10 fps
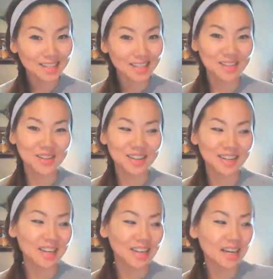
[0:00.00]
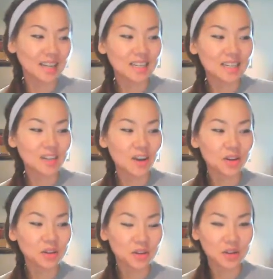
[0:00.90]
thing that you're going to get out of this
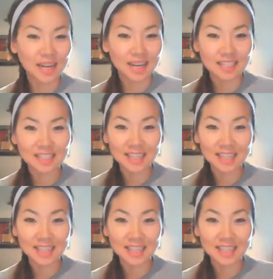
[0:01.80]
are your handy